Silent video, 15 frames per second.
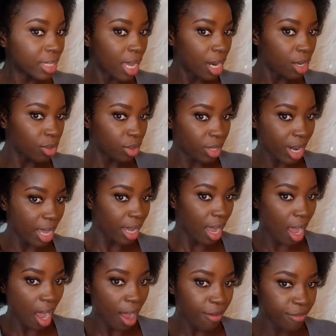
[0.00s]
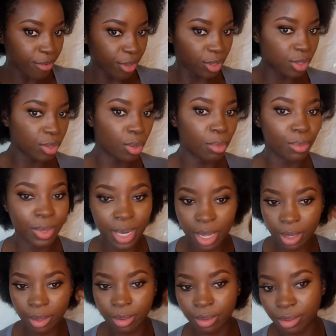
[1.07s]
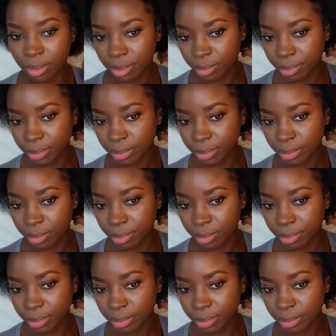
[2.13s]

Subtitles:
can look like an afro something then.